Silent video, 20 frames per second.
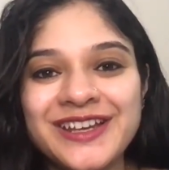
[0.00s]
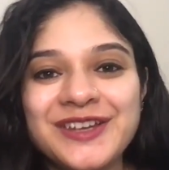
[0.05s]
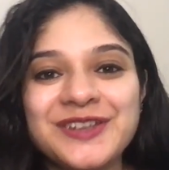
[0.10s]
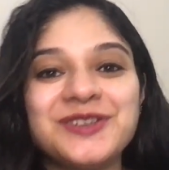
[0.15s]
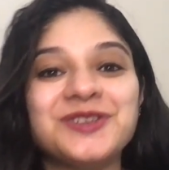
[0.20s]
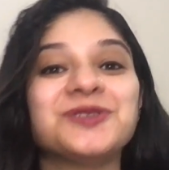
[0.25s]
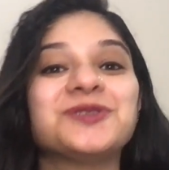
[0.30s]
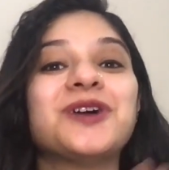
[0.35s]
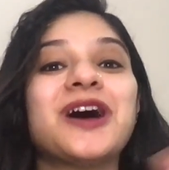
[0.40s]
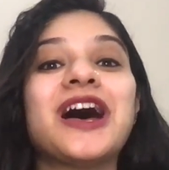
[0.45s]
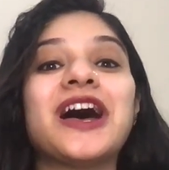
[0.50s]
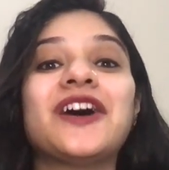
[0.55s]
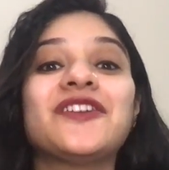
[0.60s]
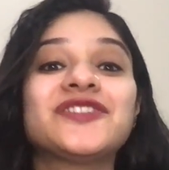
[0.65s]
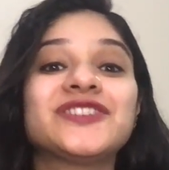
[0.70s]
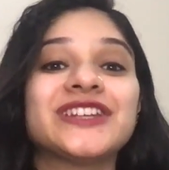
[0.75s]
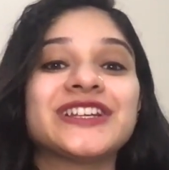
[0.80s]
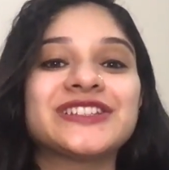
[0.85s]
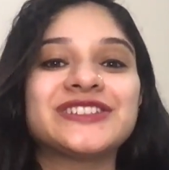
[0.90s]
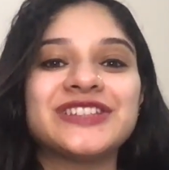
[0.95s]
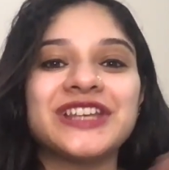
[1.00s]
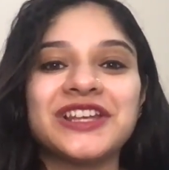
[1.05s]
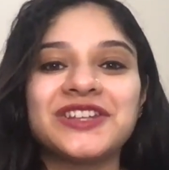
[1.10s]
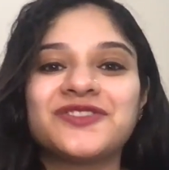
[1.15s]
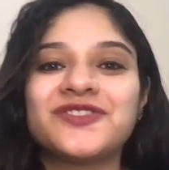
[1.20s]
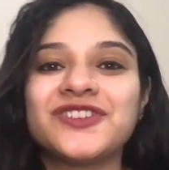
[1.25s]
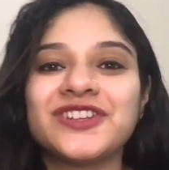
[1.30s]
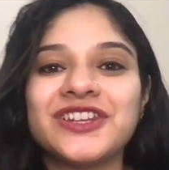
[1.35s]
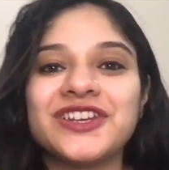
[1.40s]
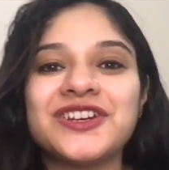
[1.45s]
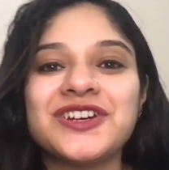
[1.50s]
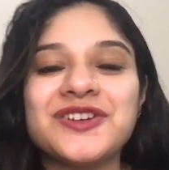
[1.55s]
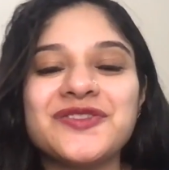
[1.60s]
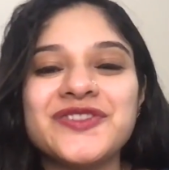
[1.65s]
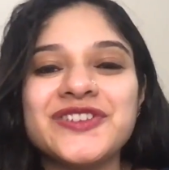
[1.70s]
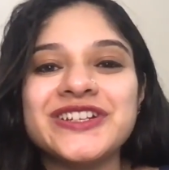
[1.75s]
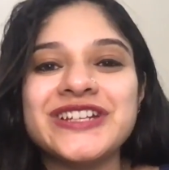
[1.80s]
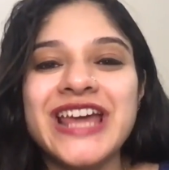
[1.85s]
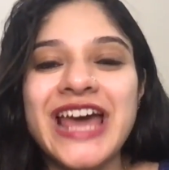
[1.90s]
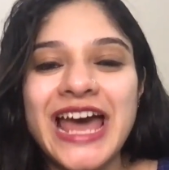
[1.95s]
You have successfully
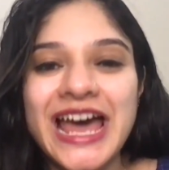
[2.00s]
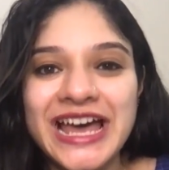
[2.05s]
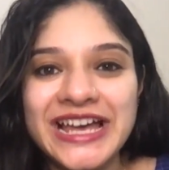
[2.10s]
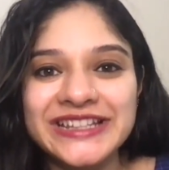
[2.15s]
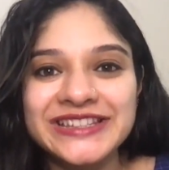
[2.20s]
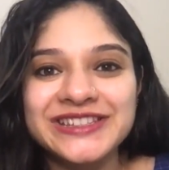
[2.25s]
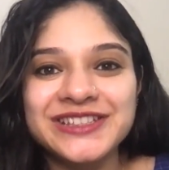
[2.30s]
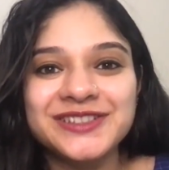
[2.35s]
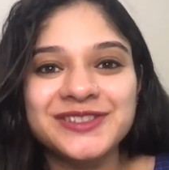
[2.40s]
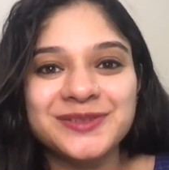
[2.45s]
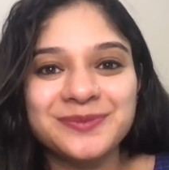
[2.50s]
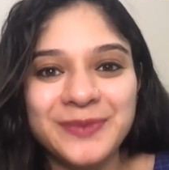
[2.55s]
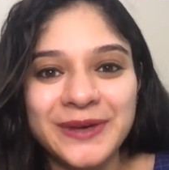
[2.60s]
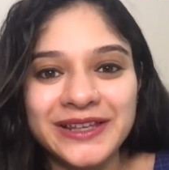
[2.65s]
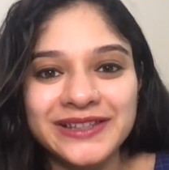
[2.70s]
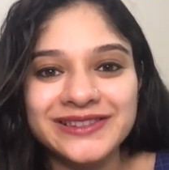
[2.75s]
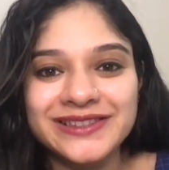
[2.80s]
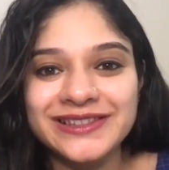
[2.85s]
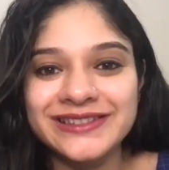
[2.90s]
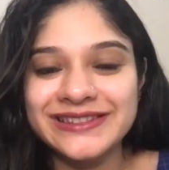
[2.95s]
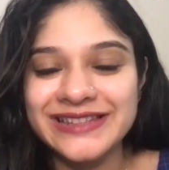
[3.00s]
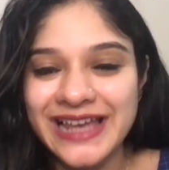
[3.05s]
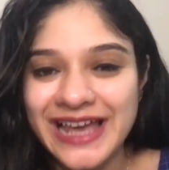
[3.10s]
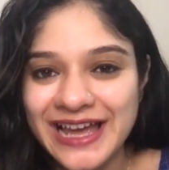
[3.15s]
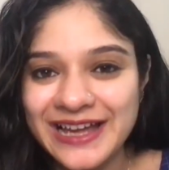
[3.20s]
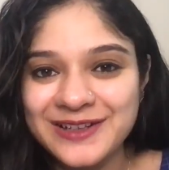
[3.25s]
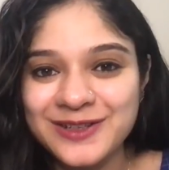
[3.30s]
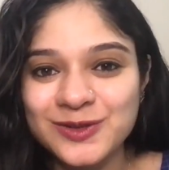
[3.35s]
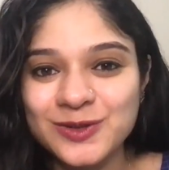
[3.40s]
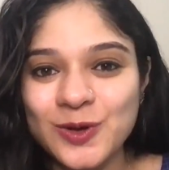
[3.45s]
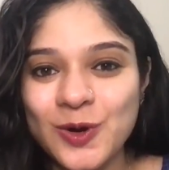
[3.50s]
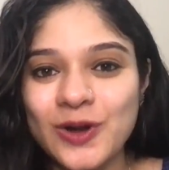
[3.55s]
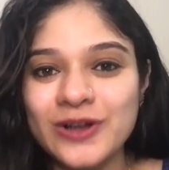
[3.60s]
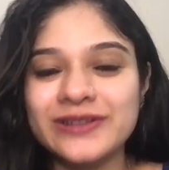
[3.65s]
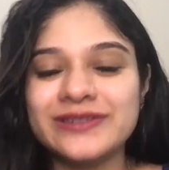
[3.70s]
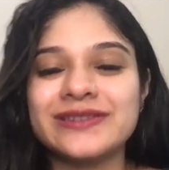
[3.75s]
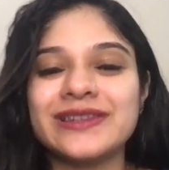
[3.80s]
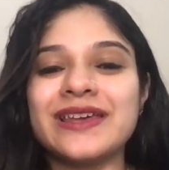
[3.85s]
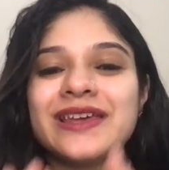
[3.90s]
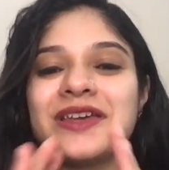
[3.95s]
covered acids, bases and
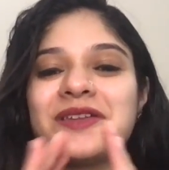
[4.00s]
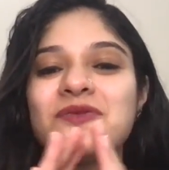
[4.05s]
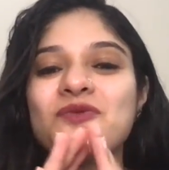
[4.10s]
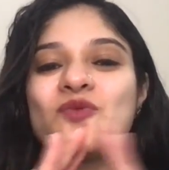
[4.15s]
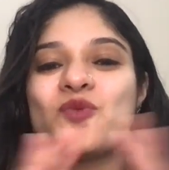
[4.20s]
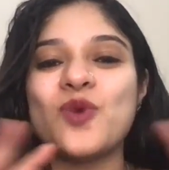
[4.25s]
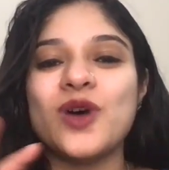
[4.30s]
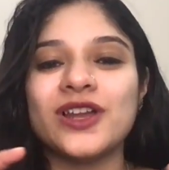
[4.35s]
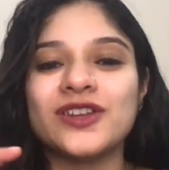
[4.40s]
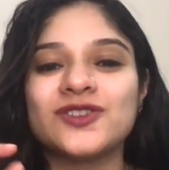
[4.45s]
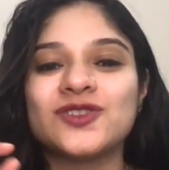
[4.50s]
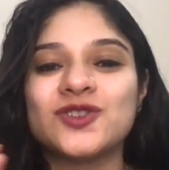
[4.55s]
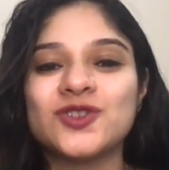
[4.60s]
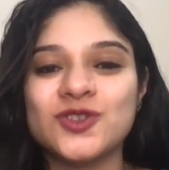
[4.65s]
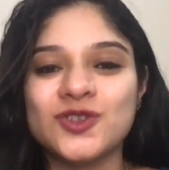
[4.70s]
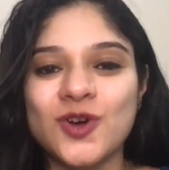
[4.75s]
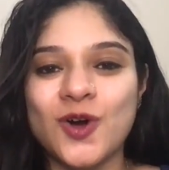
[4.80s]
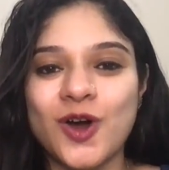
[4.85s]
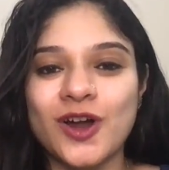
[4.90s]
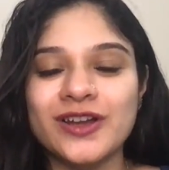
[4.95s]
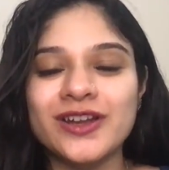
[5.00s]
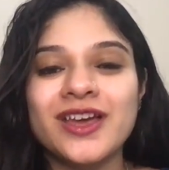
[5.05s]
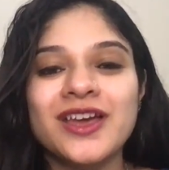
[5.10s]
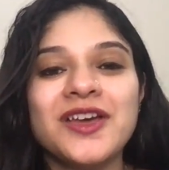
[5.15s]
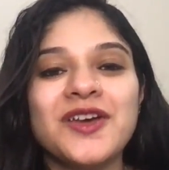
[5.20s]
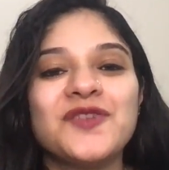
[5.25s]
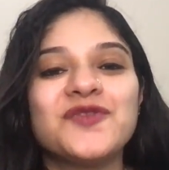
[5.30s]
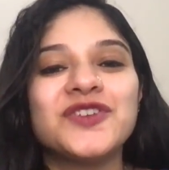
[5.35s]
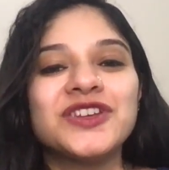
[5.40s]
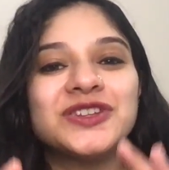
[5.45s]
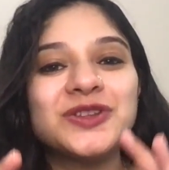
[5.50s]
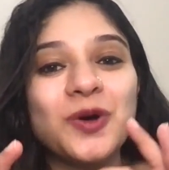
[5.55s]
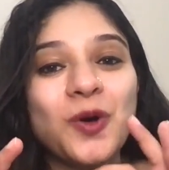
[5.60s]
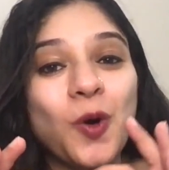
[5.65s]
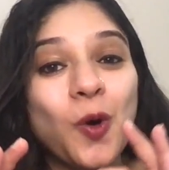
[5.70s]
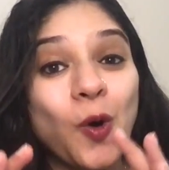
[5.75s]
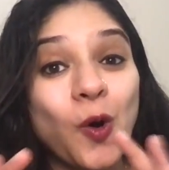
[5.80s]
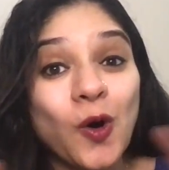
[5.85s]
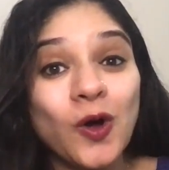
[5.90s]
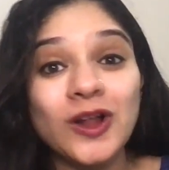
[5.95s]
salts in one shot with
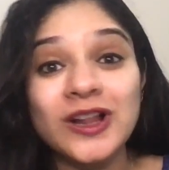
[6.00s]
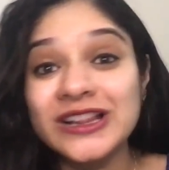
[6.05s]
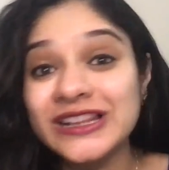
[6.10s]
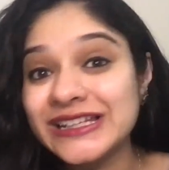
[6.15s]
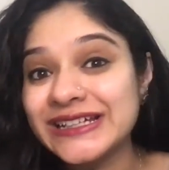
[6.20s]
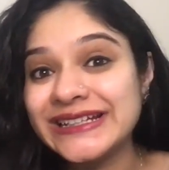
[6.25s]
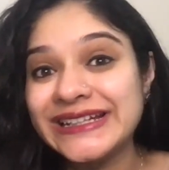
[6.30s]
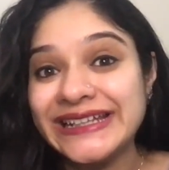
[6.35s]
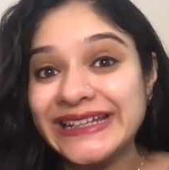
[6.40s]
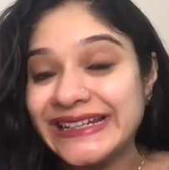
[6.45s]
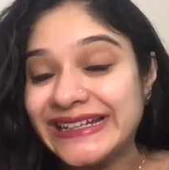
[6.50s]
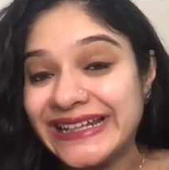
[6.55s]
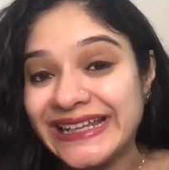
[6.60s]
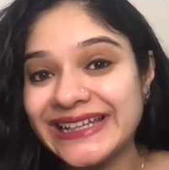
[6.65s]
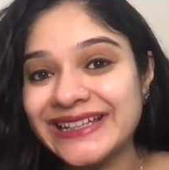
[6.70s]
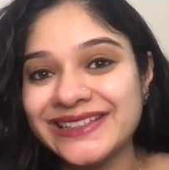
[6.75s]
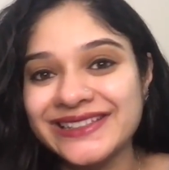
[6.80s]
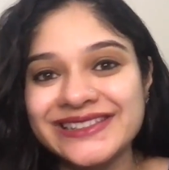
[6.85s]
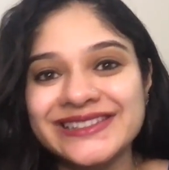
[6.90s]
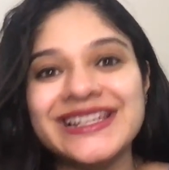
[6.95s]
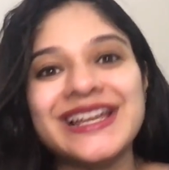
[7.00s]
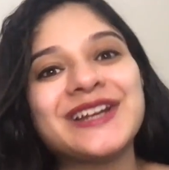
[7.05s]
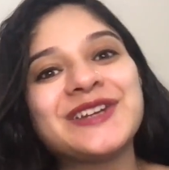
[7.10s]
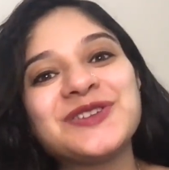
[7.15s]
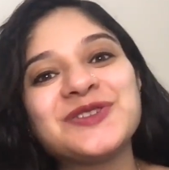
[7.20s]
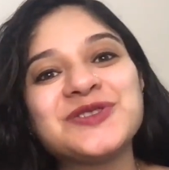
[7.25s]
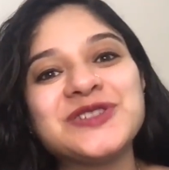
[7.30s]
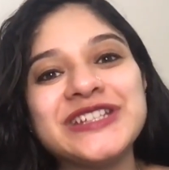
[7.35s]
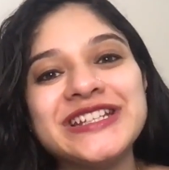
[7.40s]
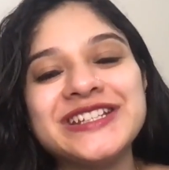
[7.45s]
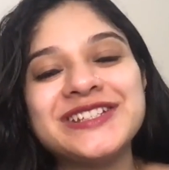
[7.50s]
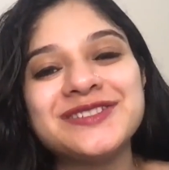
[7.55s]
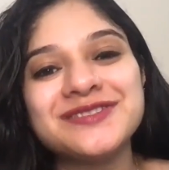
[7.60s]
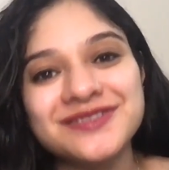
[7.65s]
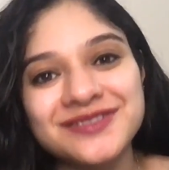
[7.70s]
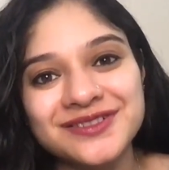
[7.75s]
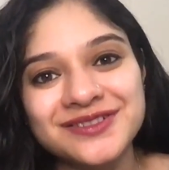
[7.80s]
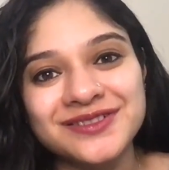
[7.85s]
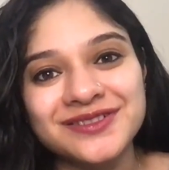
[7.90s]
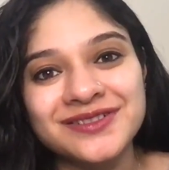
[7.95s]
all the details that you need to
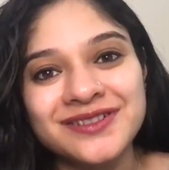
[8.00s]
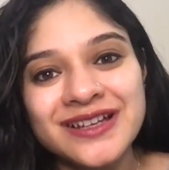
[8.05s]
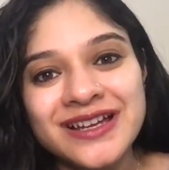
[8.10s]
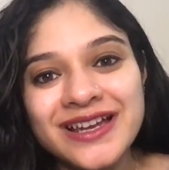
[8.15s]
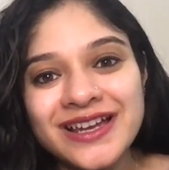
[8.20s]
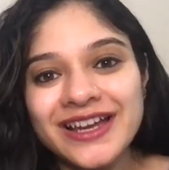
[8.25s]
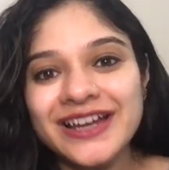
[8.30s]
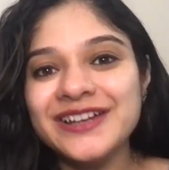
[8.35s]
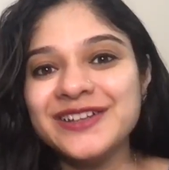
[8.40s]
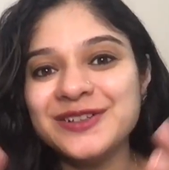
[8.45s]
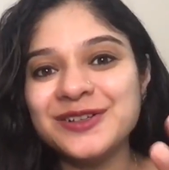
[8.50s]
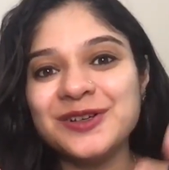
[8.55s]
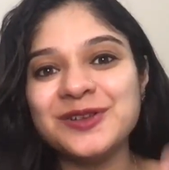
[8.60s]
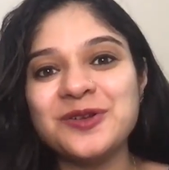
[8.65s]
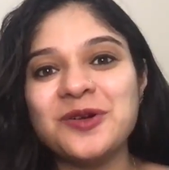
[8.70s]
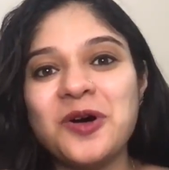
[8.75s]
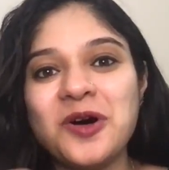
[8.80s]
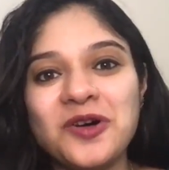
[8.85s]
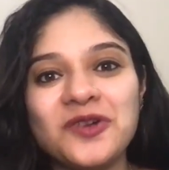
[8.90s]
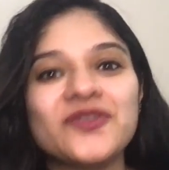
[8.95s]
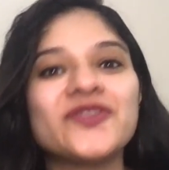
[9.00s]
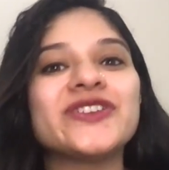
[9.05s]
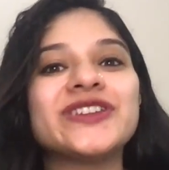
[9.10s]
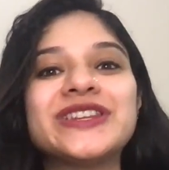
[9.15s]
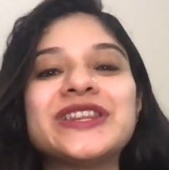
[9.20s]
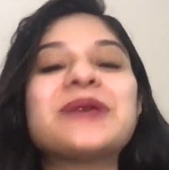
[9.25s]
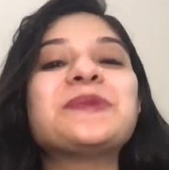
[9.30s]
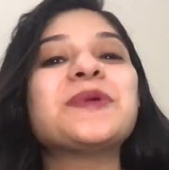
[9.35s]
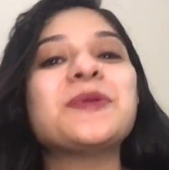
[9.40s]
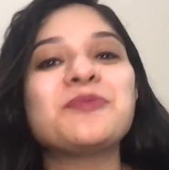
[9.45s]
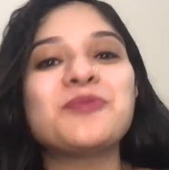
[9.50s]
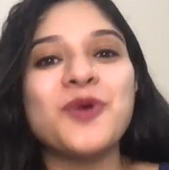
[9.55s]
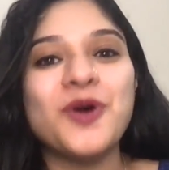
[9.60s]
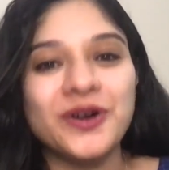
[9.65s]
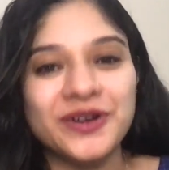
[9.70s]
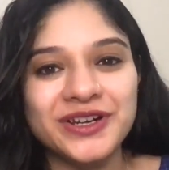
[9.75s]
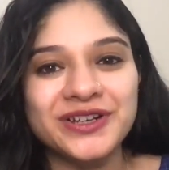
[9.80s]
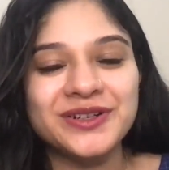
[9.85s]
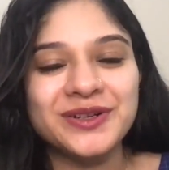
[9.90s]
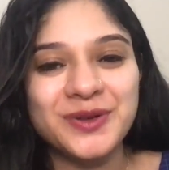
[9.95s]
know, and along with some
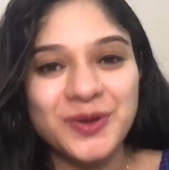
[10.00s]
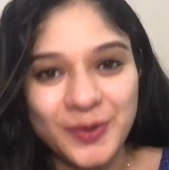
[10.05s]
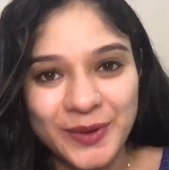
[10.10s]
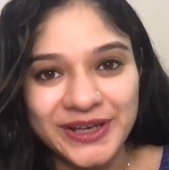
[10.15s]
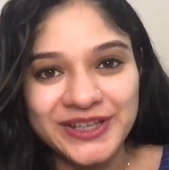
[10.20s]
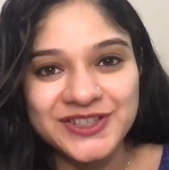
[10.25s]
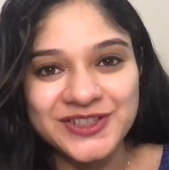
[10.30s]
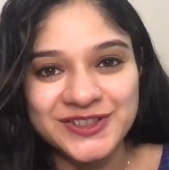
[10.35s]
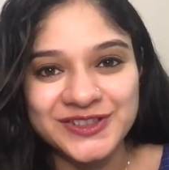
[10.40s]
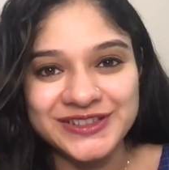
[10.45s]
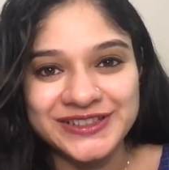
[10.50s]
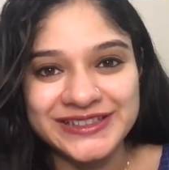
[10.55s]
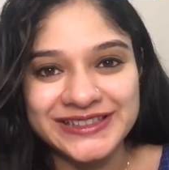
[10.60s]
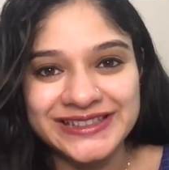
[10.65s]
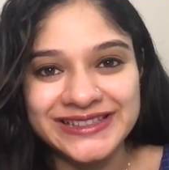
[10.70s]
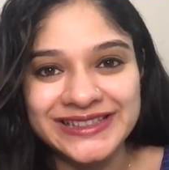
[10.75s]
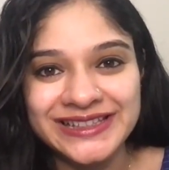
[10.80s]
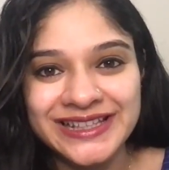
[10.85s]
important questions.